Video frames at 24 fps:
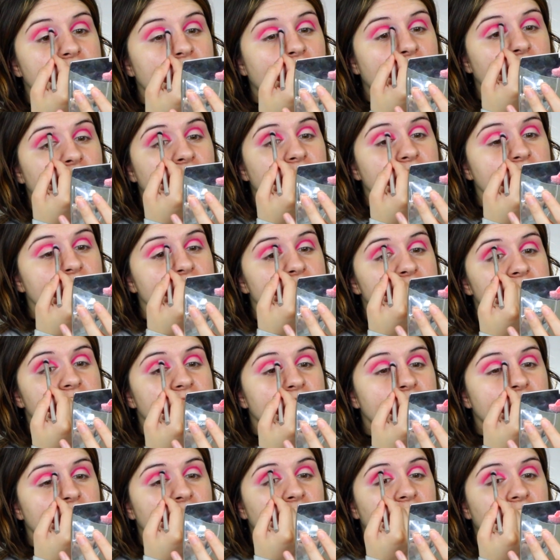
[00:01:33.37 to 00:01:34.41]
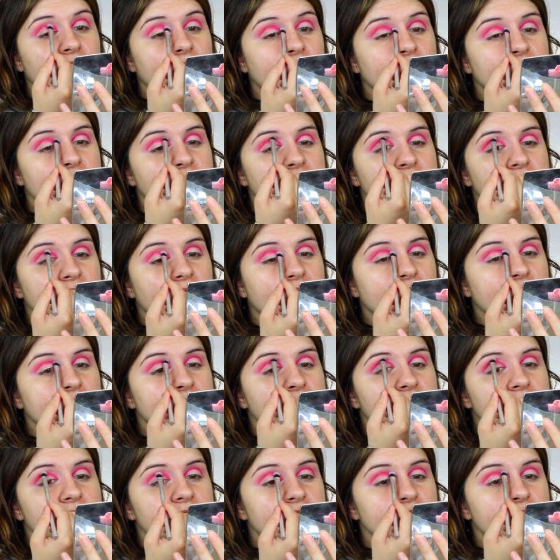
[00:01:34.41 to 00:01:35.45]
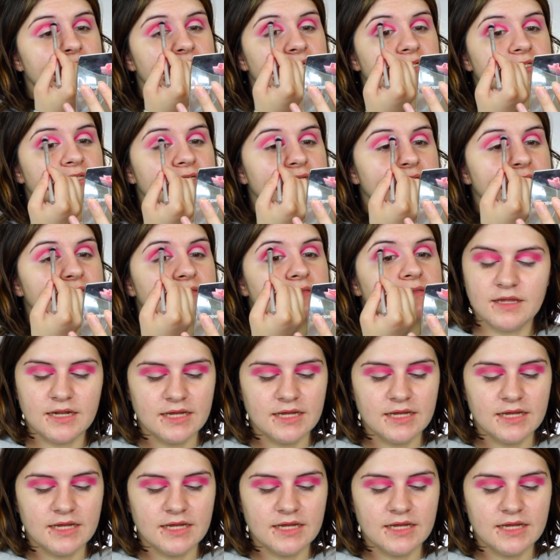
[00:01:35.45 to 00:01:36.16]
So I kind of want to do like a cut crease kind of situation.